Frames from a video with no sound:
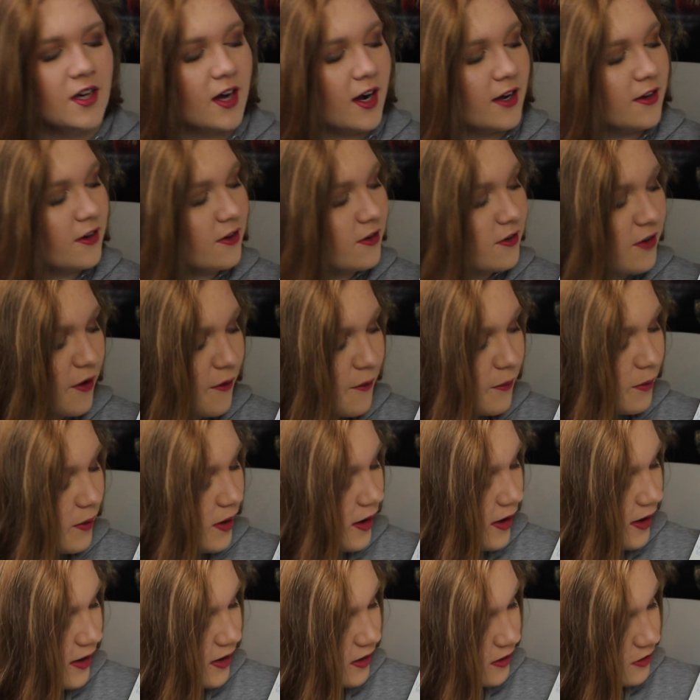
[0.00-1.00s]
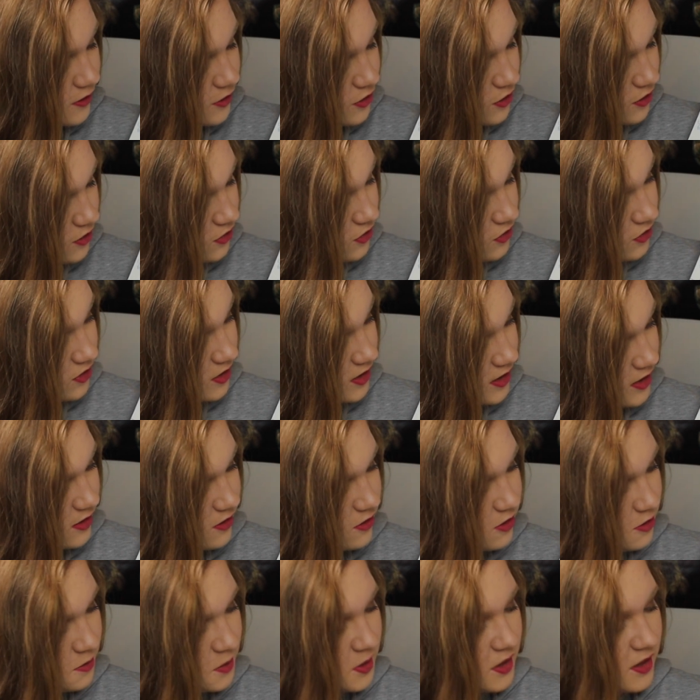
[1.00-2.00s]
I don't know why, just in
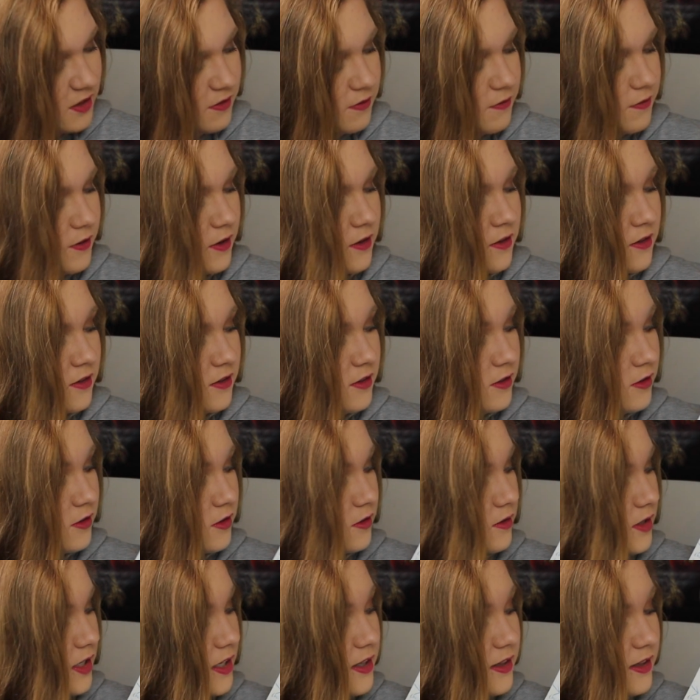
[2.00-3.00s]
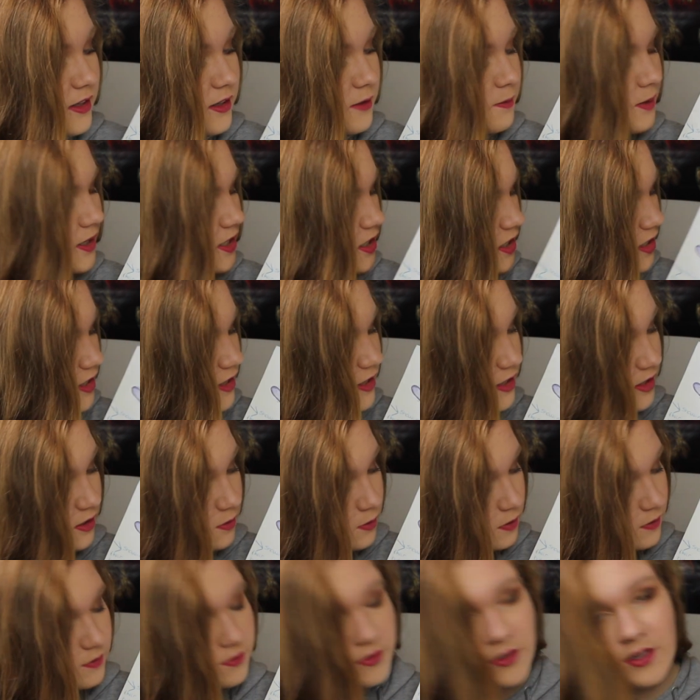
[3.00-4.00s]
some of the fonts and stuff, like especially this
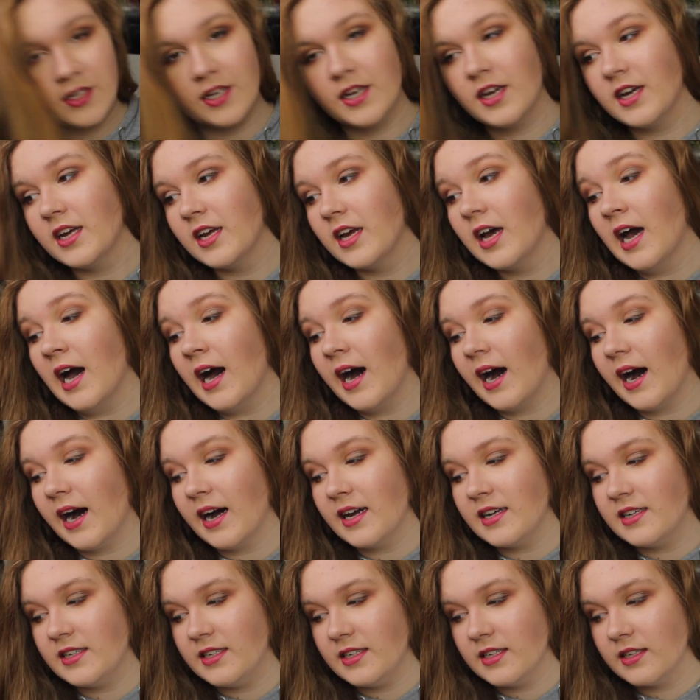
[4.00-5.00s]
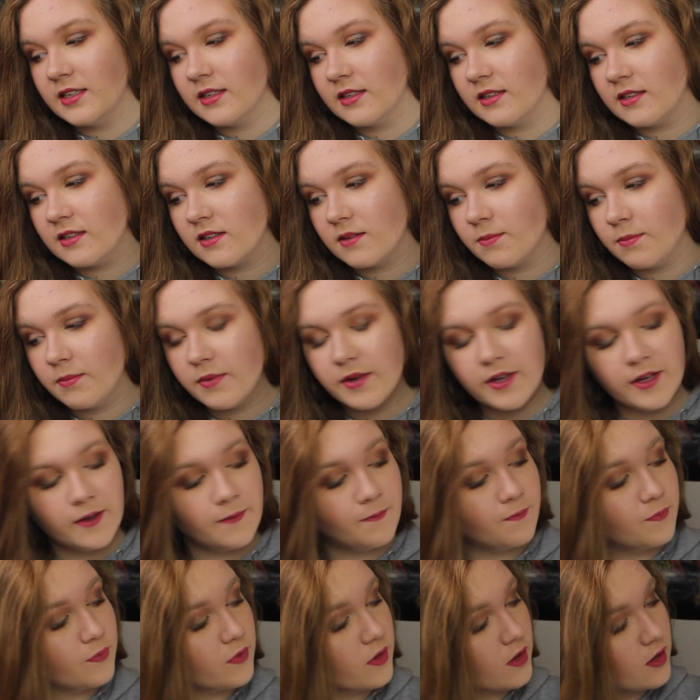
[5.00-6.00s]
one for the ideas
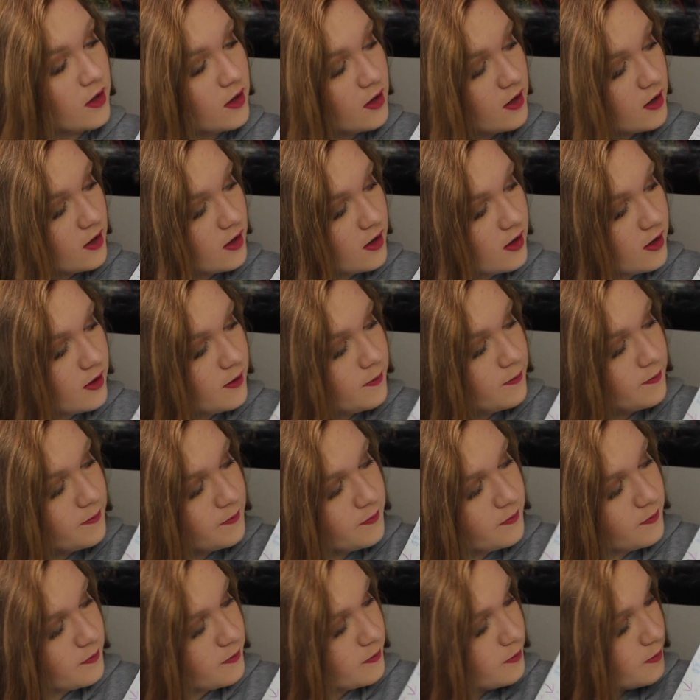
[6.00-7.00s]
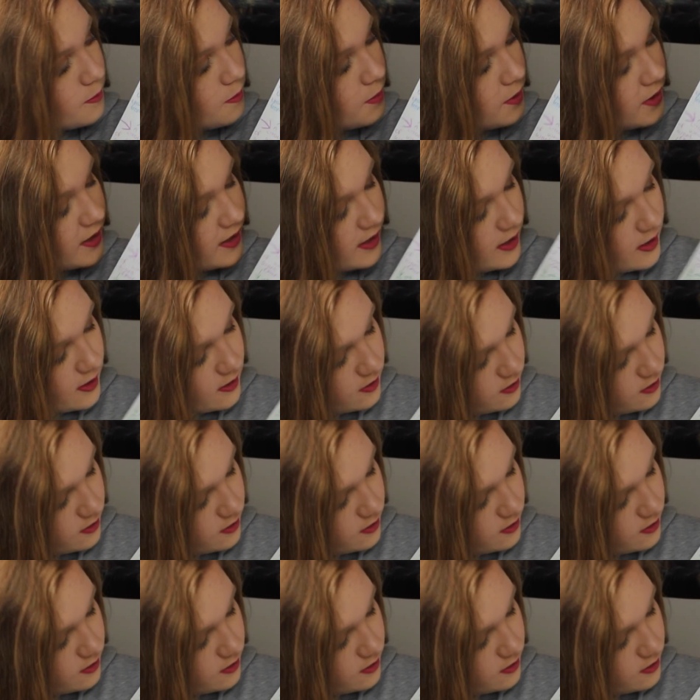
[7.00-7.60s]
bit. But yeah,